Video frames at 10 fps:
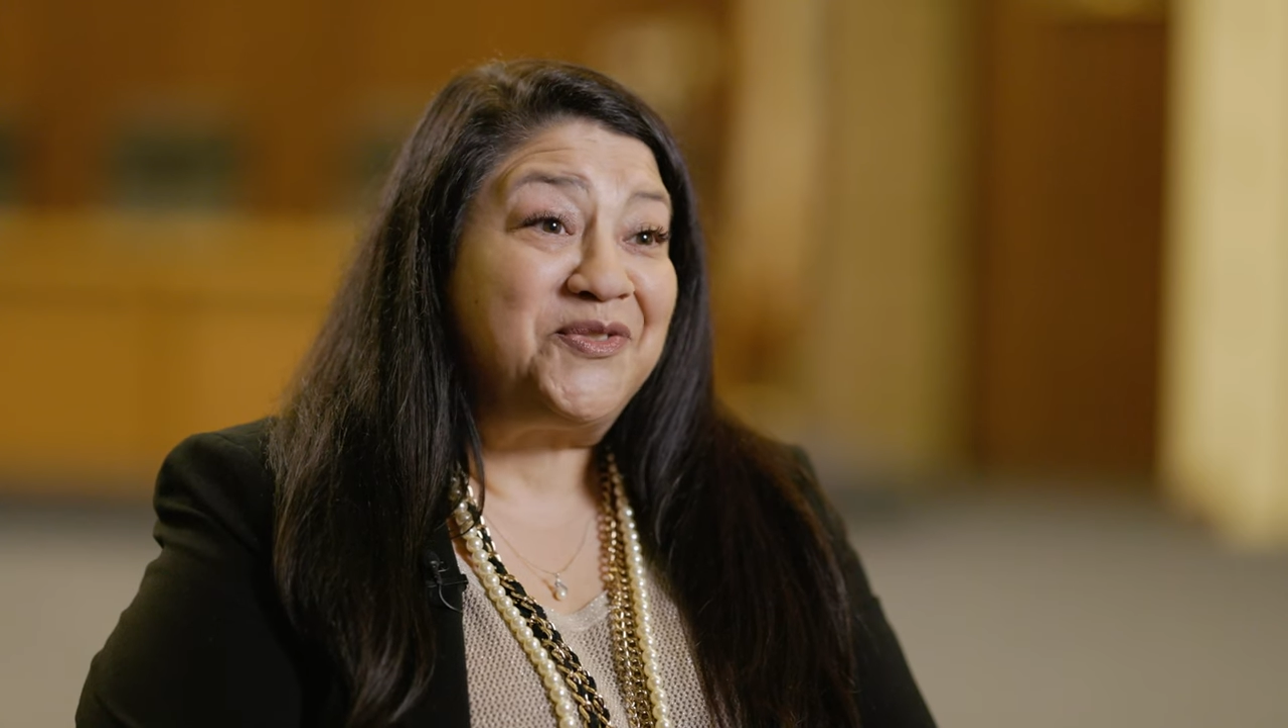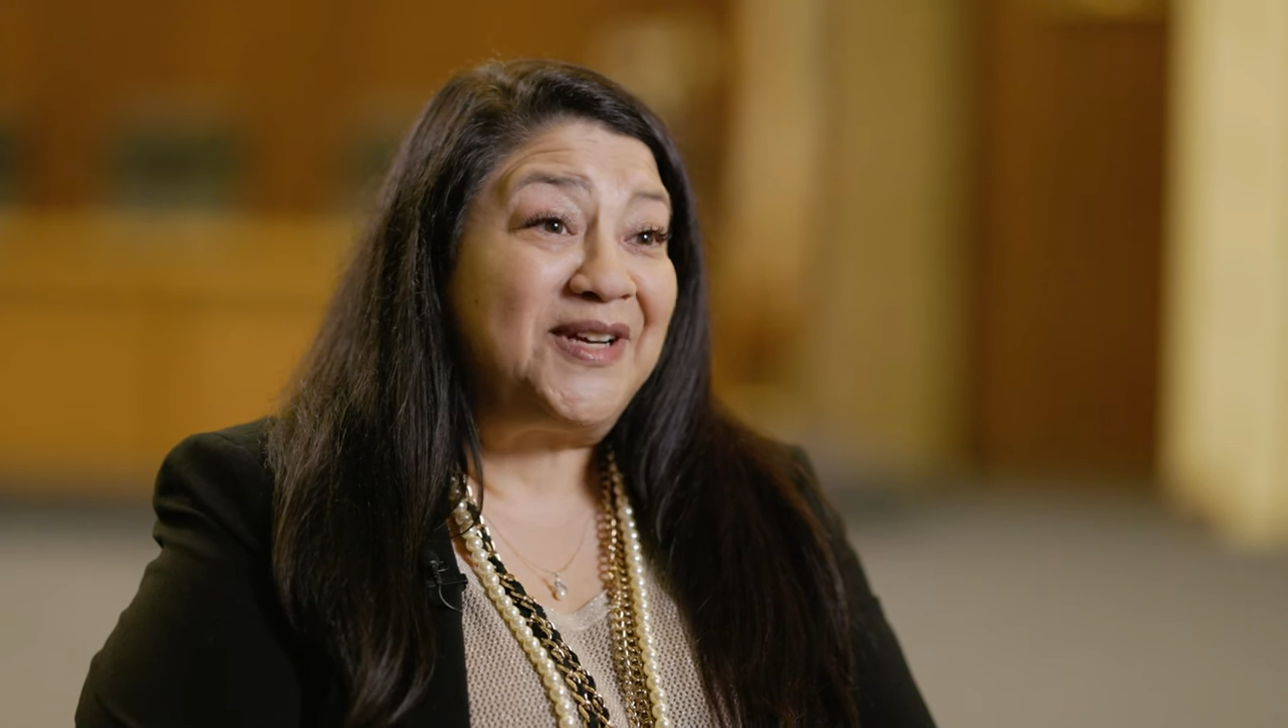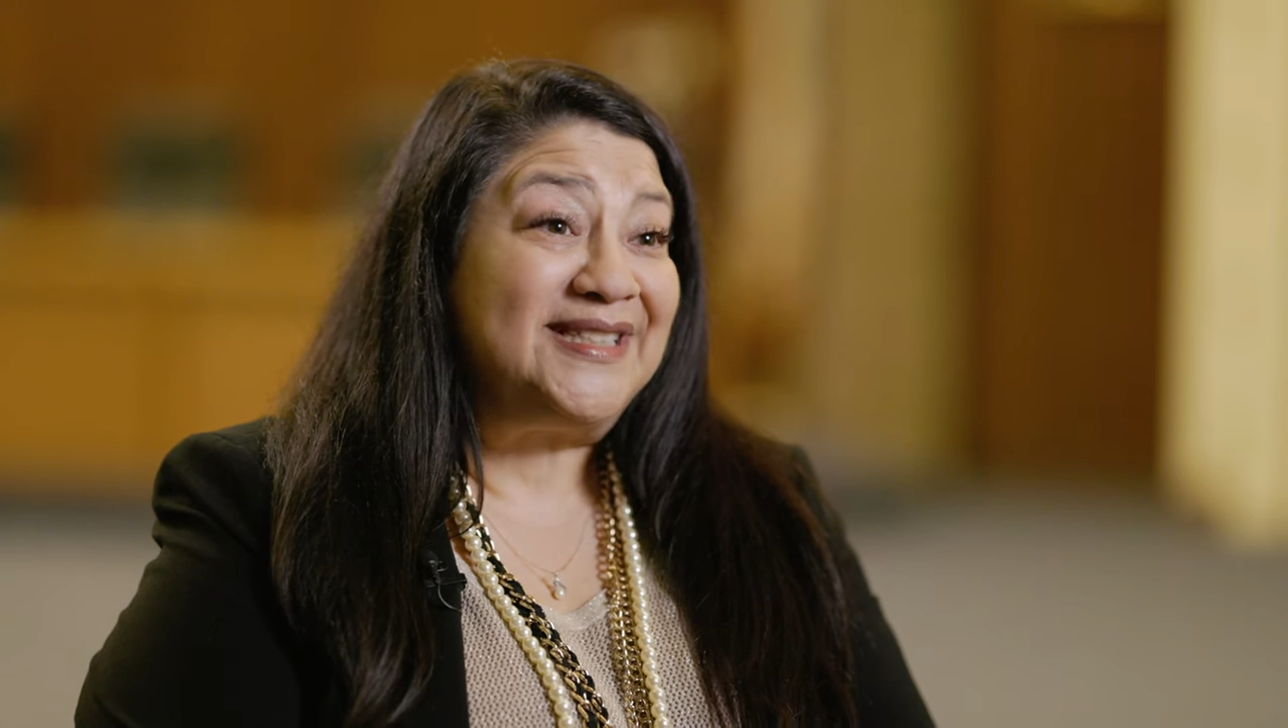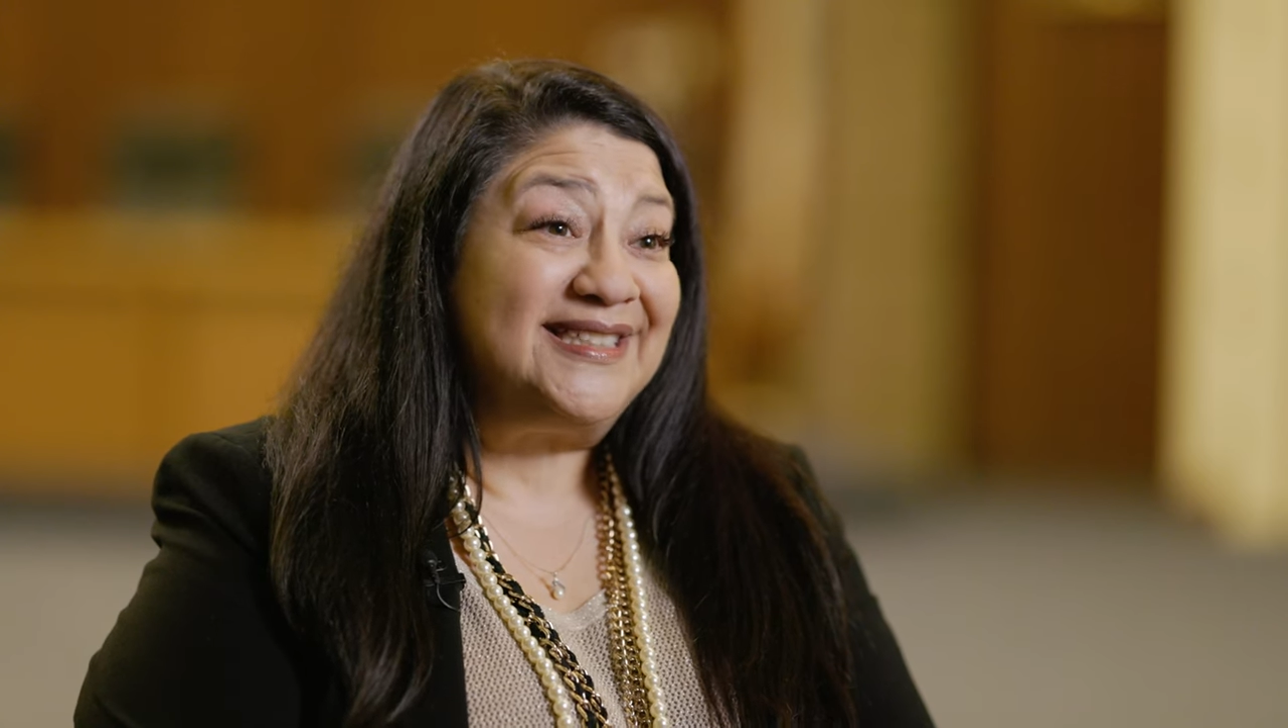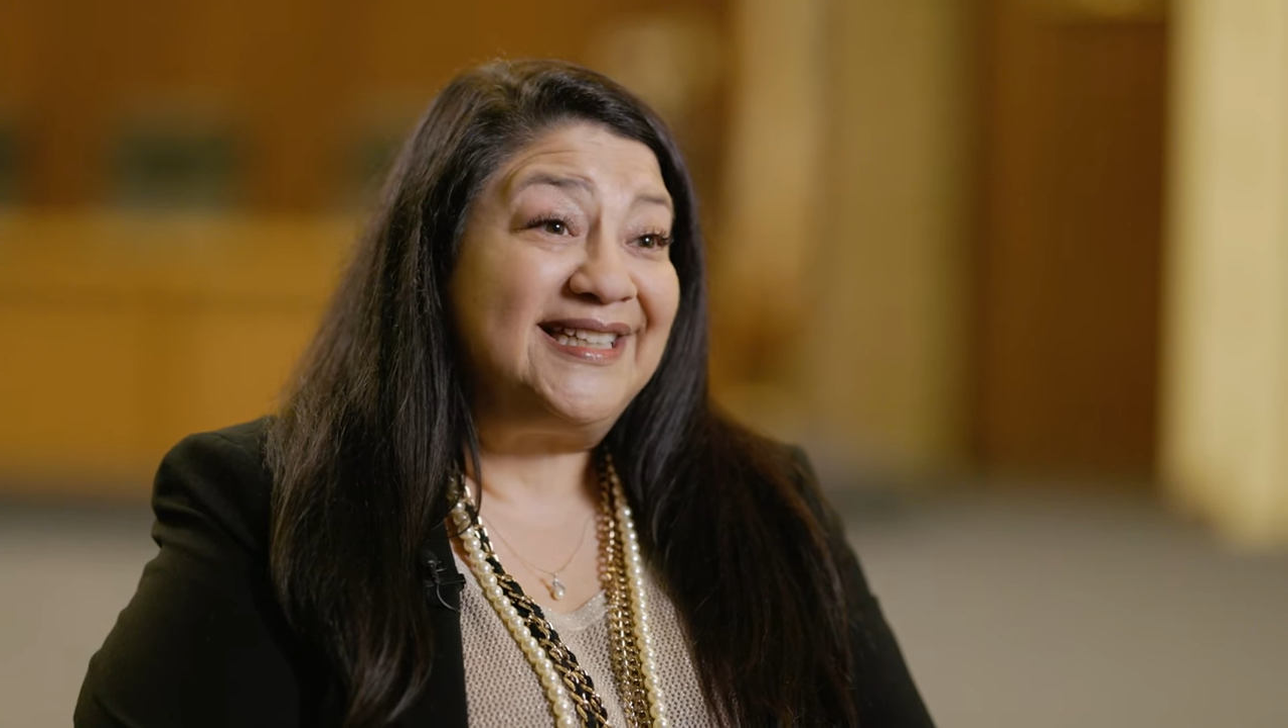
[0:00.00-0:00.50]

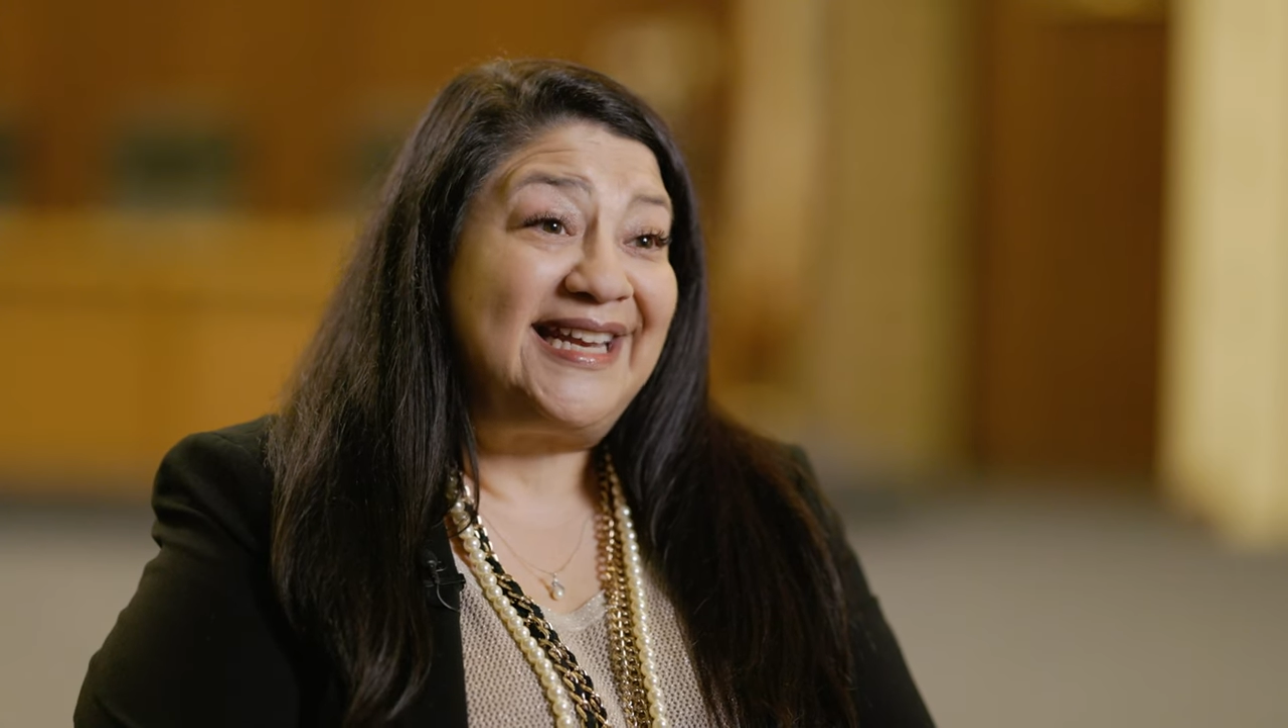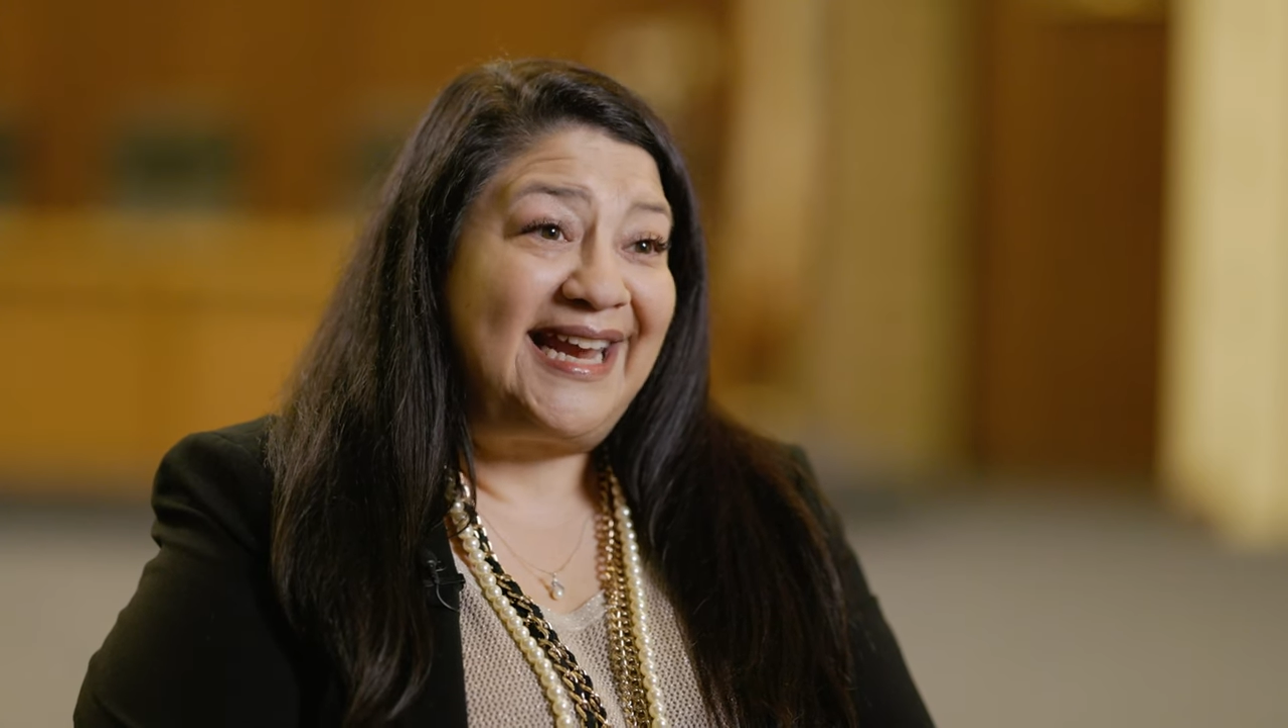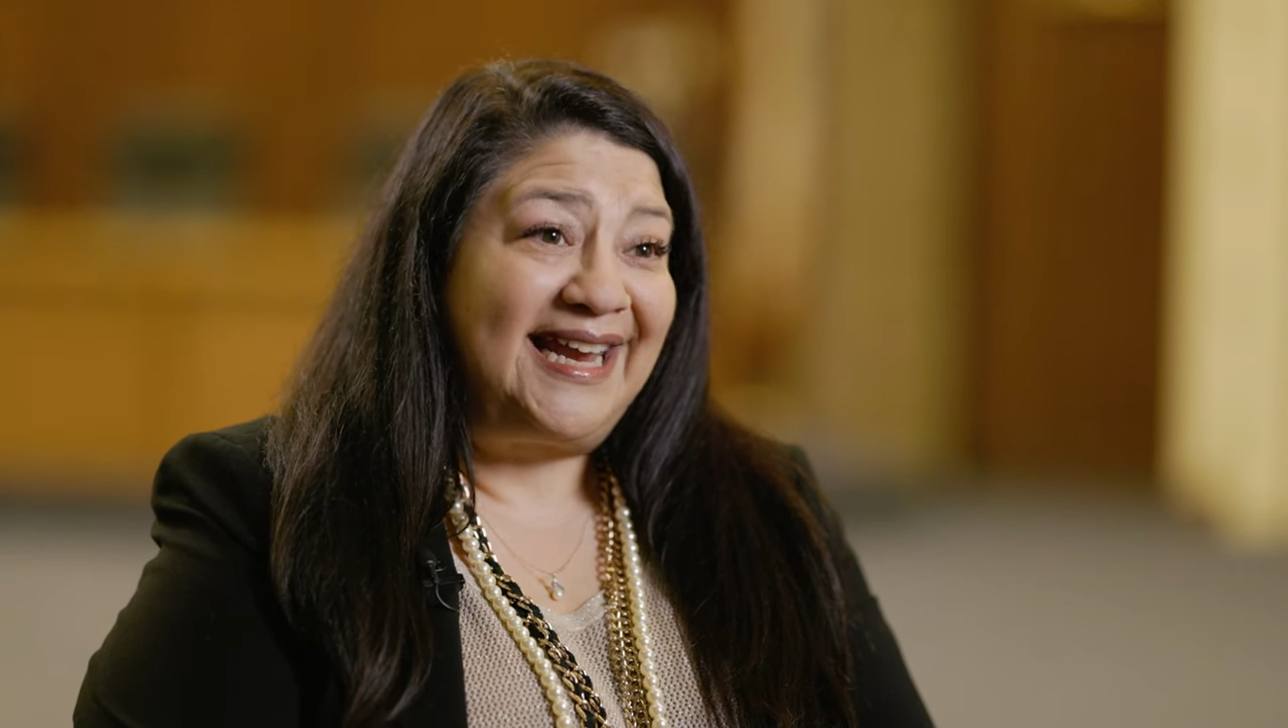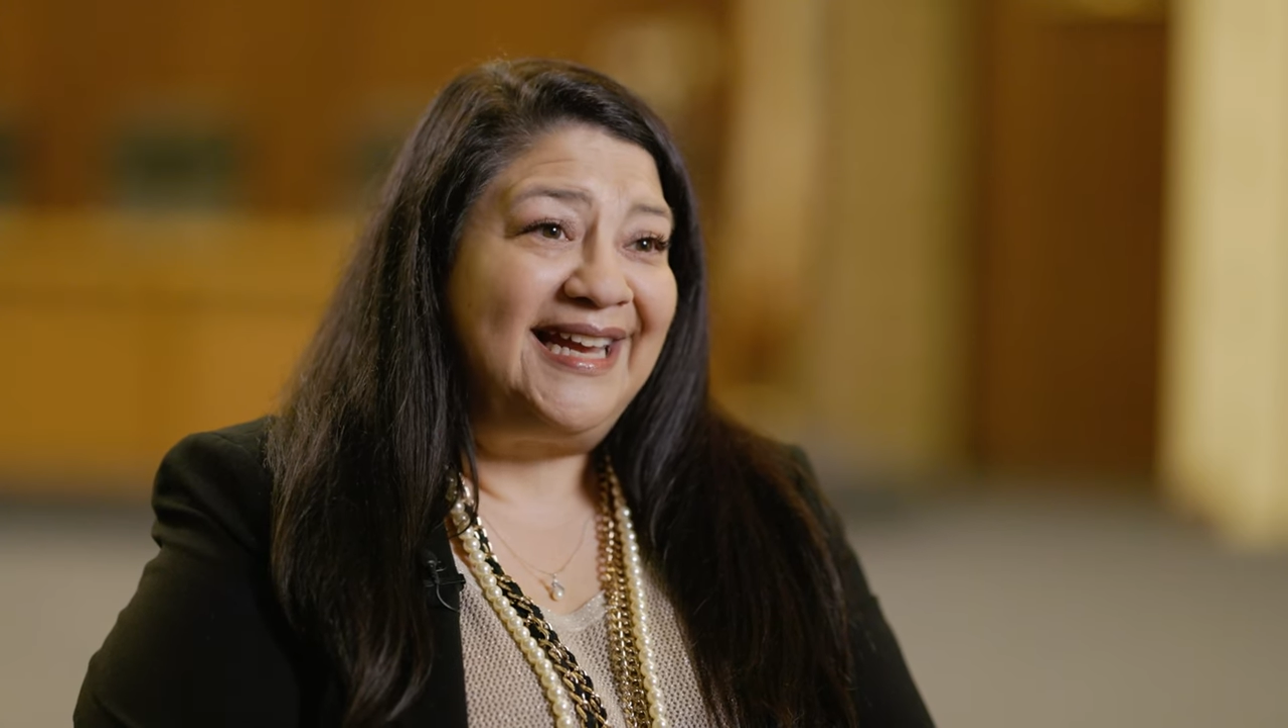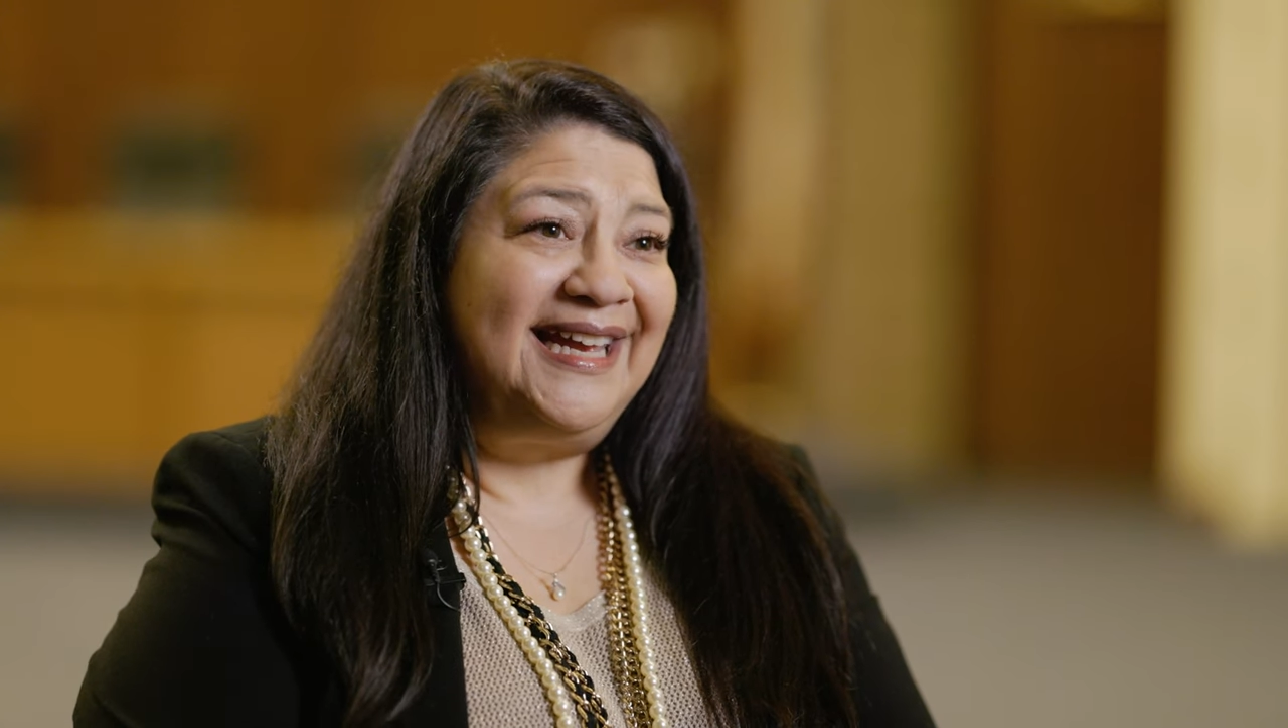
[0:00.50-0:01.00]
friends
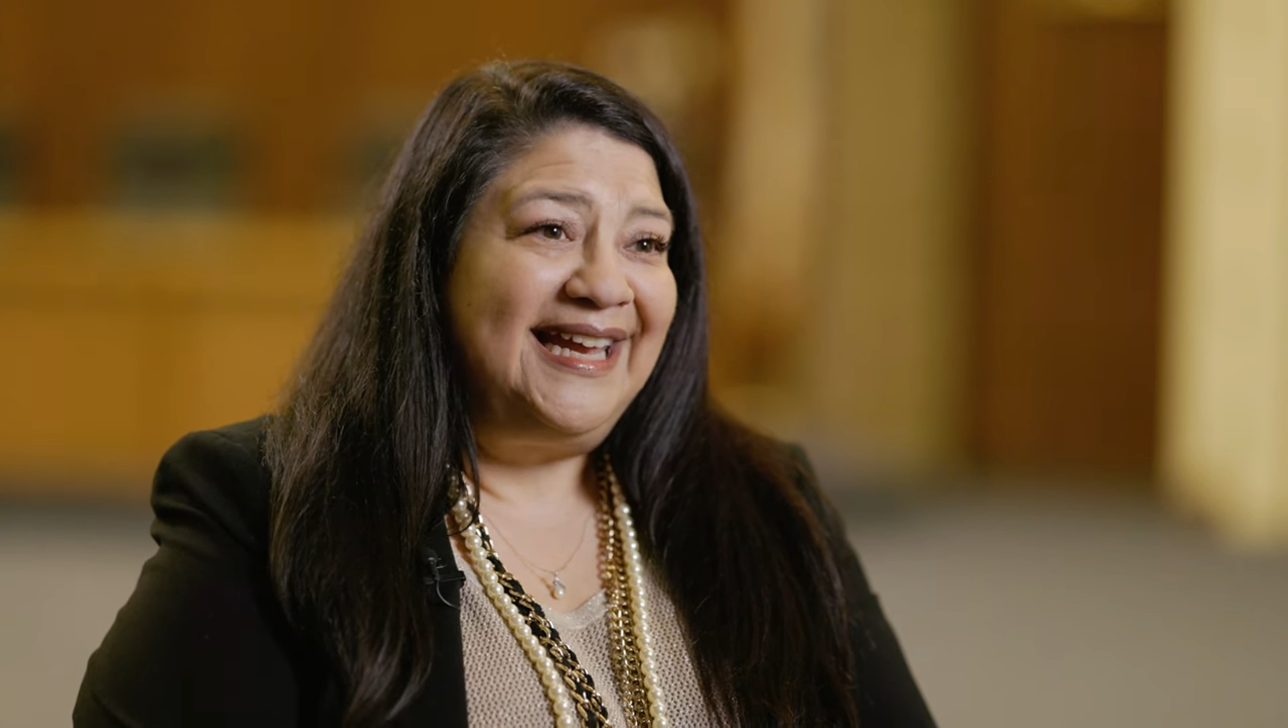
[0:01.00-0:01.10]
today.